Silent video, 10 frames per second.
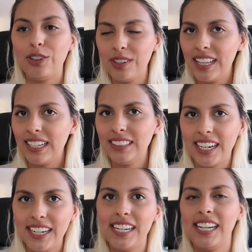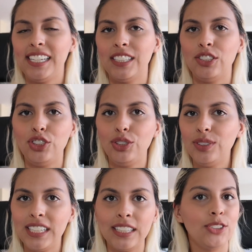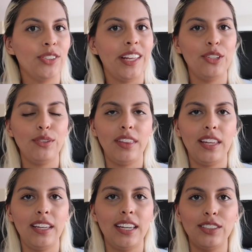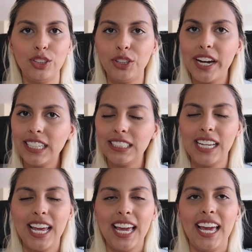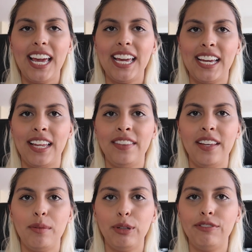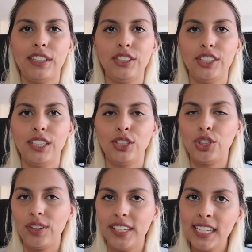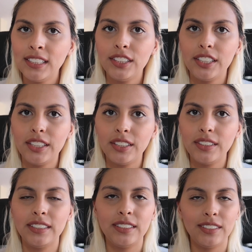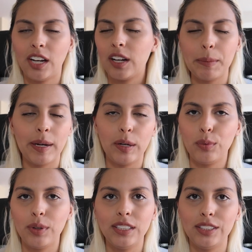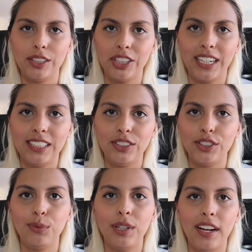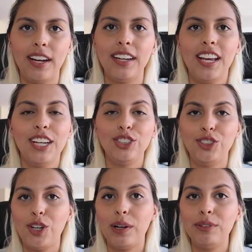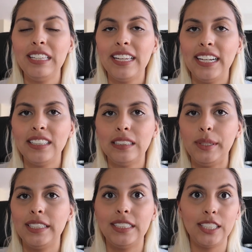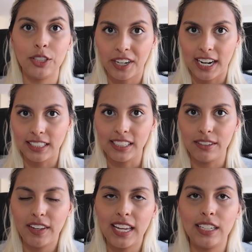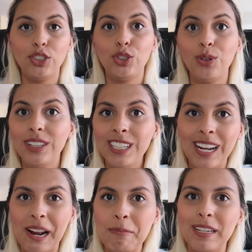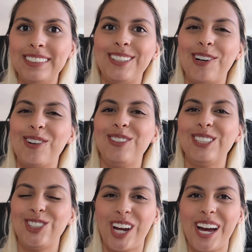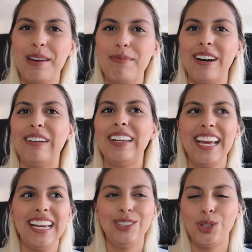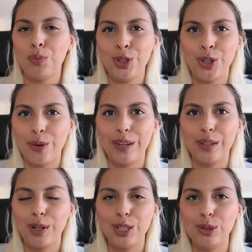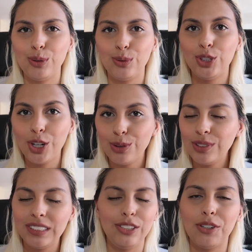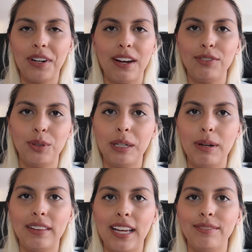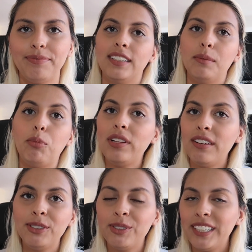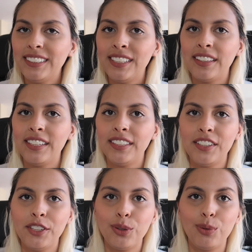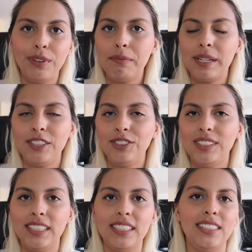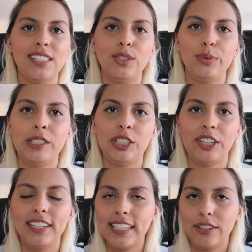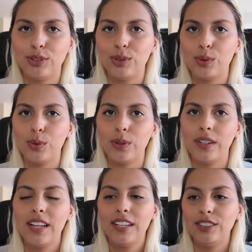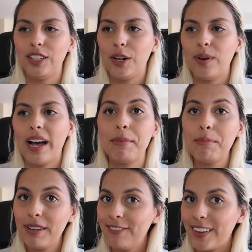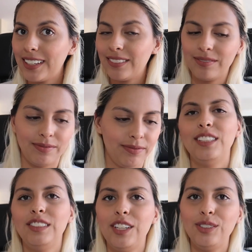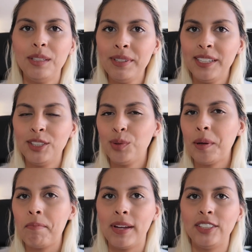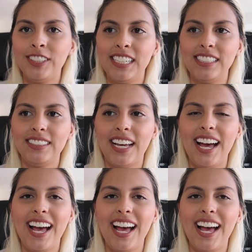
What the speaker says: go to that site and choose the answer that you think is correct, and the professor can show the answers and talk about what is the correct answer and whatnot. So I really like this because it's interactive and it's totally anonymous, so if you're shy about someone knowing what you chose, you don't have to worry about that. Poll everywhere is nothing new. We've been using this since we started dental school, so I'm a big fan. So something I just want to mention is